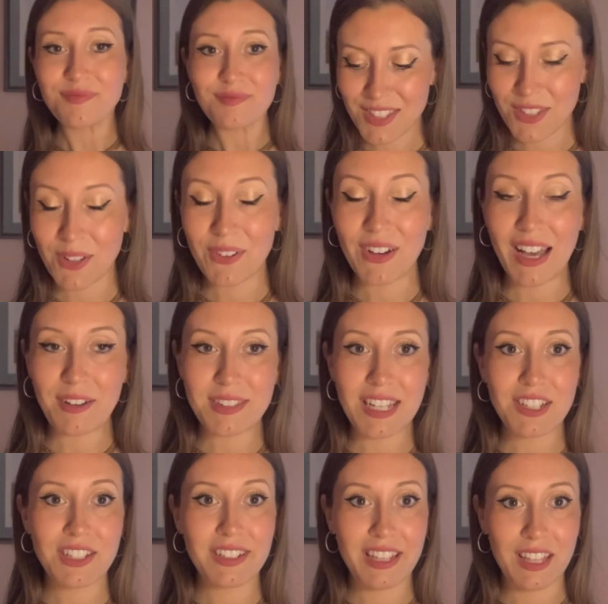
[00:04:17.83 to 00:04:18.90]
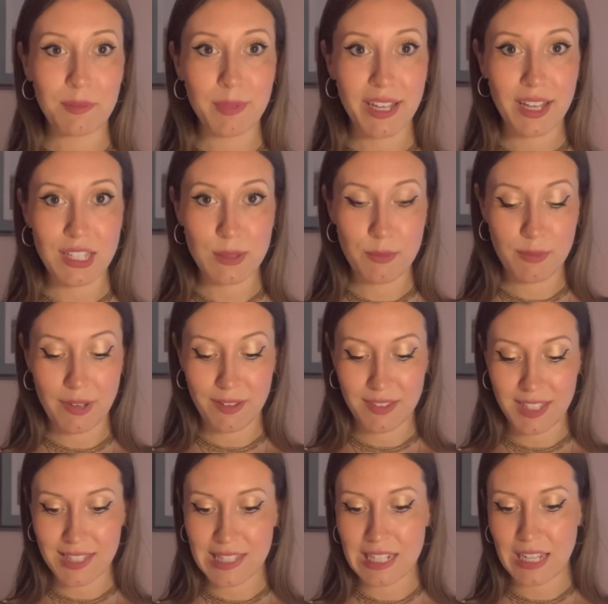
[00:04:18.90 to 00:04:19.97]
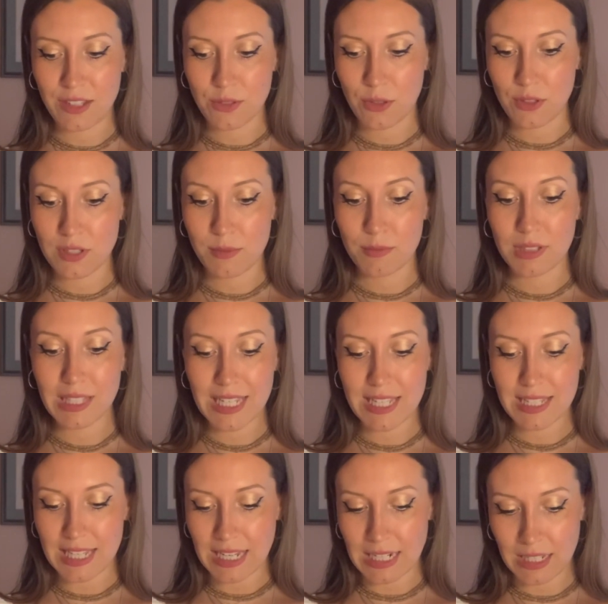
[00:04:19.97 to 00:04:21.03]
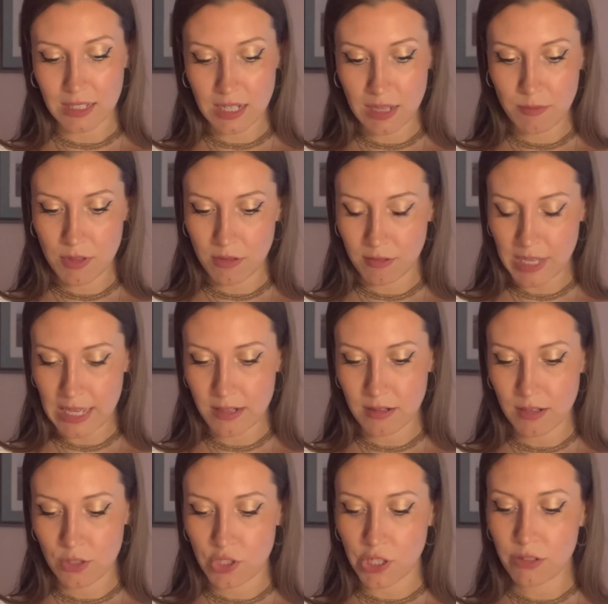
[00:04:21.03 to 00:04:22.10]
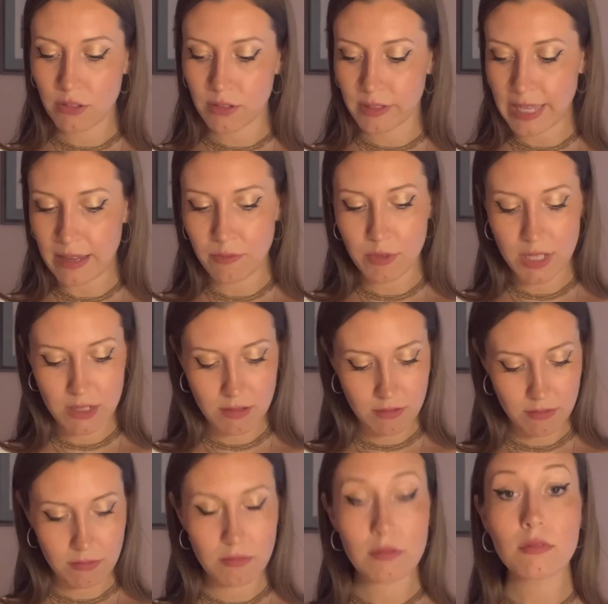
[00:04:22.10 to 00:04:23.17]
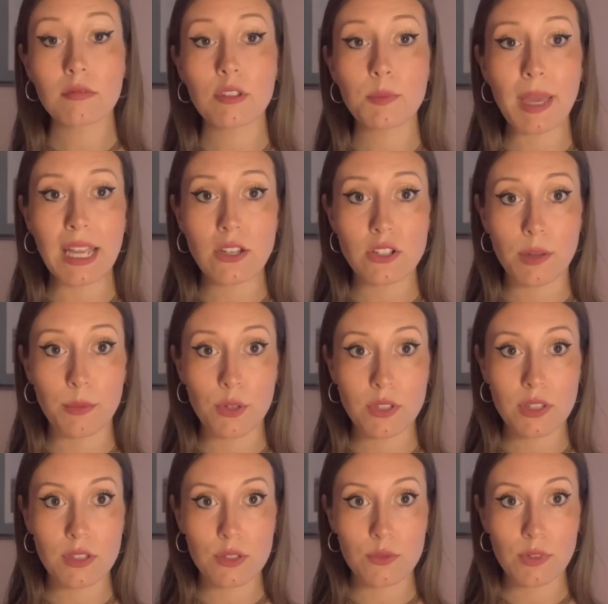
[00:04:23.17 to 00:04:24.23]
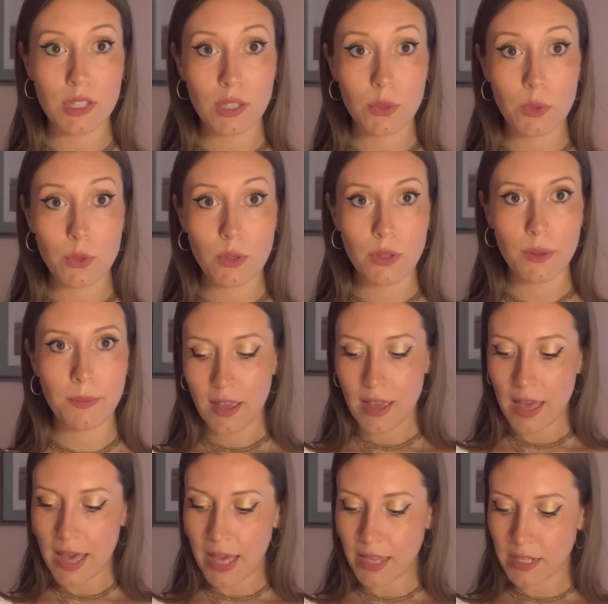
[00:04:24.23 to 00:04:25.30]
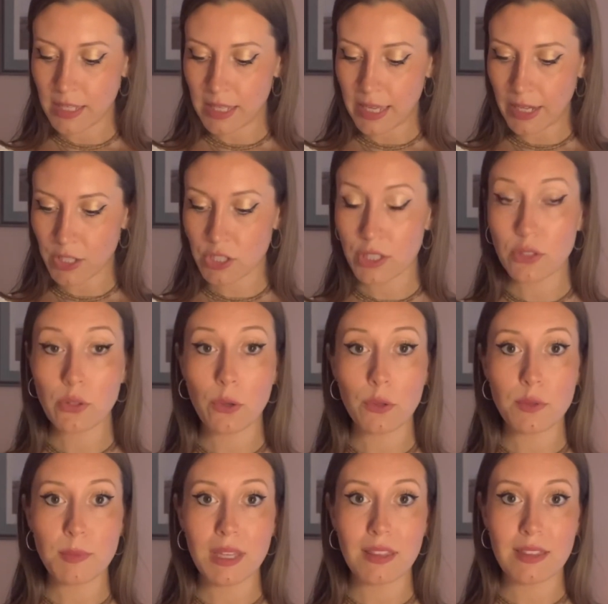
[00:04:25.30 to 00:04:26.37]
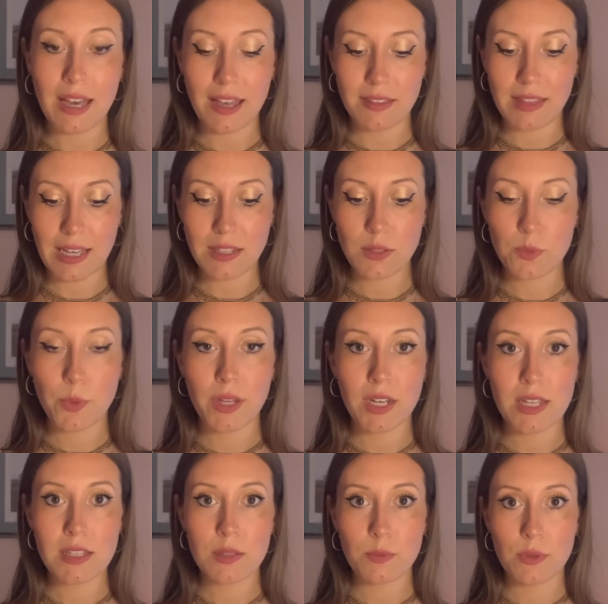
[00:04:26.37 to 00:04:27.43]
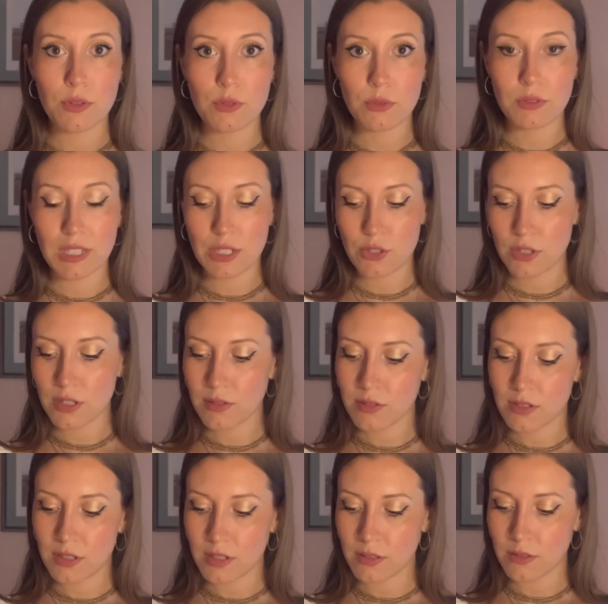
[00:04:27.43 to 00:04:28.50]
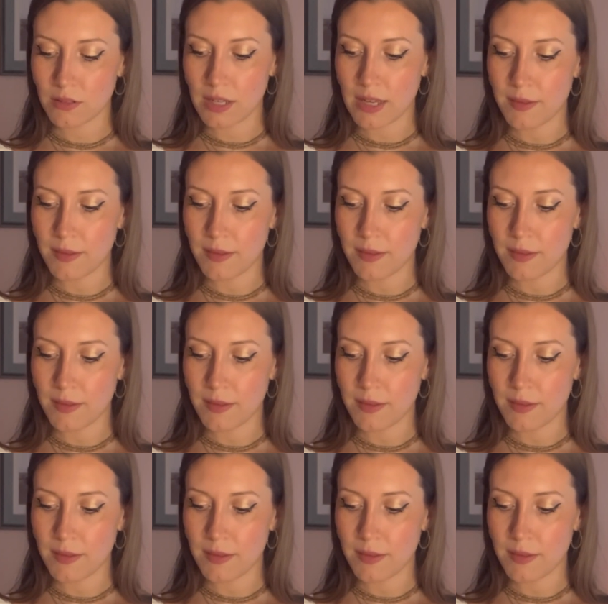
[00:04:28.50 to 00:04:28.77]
So I was actually telling my husband about this, and I told him, please, like next time you get a journal, get one with page numbers. This is really cool. And he actually told me that that's what his spiritual teacher used to do.